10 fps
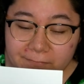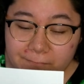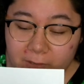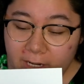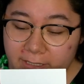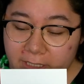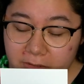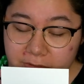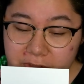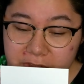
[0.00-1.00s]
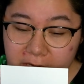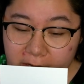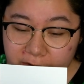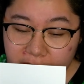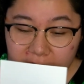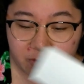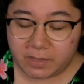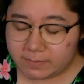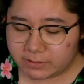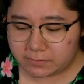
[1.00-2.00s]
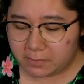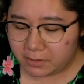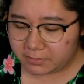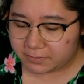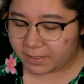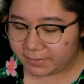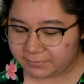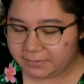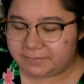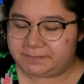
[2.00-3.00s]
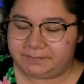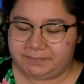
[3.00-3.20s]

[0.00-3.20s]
Friday or Saturday, or maybe tomorrow, I don't know.